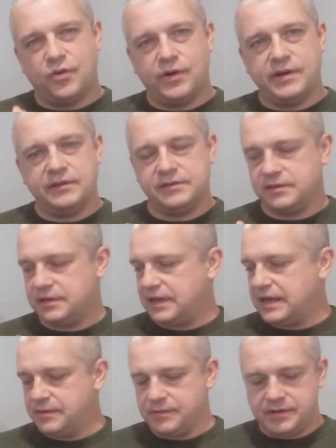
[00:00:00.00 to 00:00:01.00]
oils and the
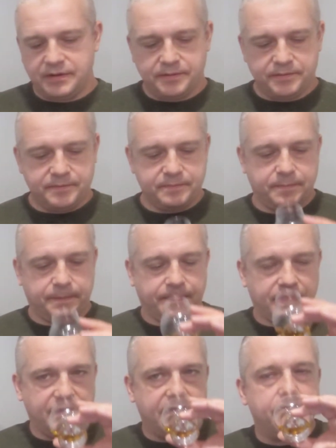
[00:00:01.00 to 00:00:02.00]
liquid,
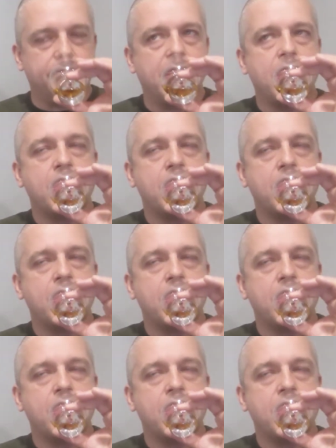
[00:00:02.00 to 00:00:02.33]
um,